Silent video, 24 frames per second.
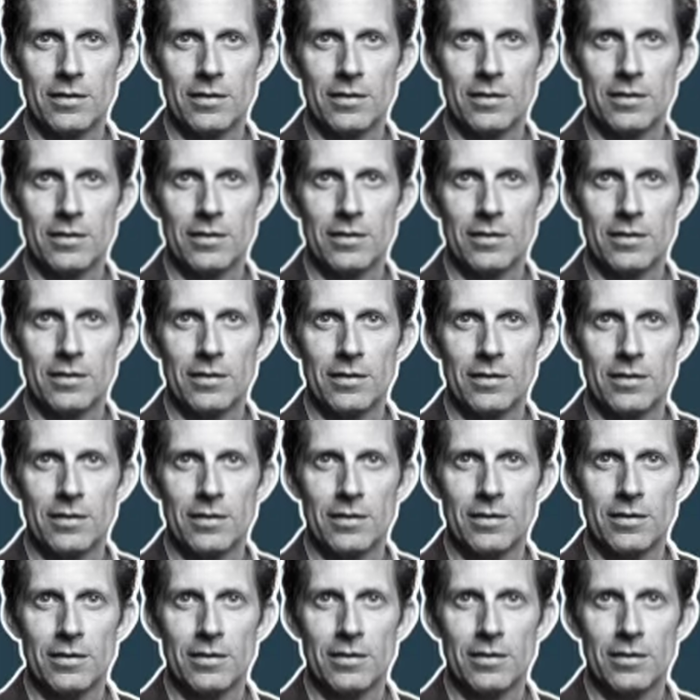
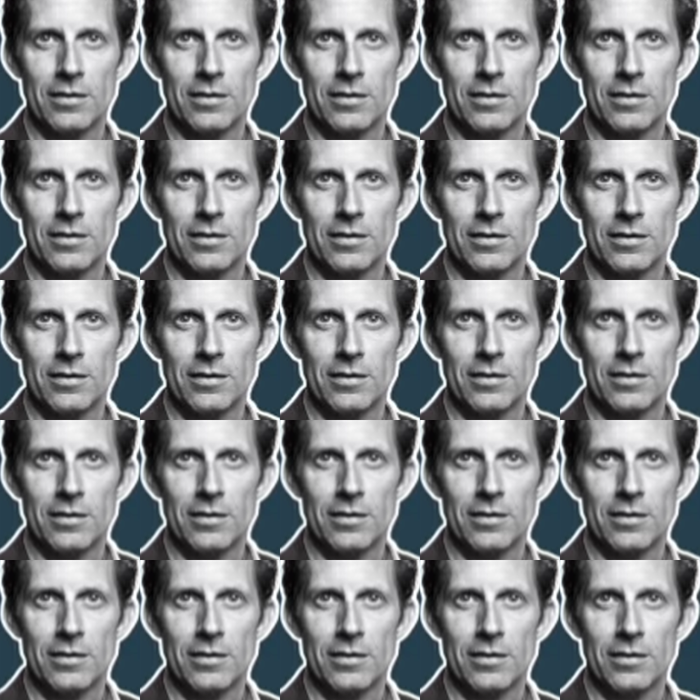
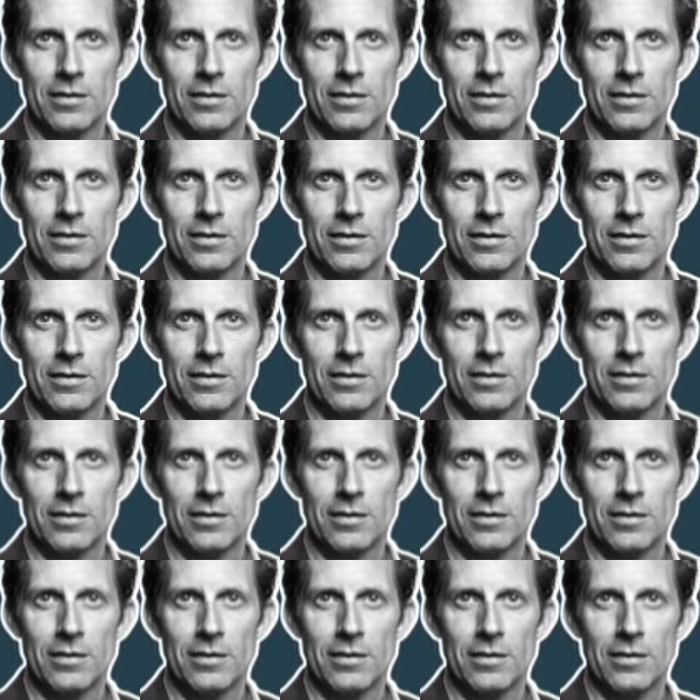(not speaking)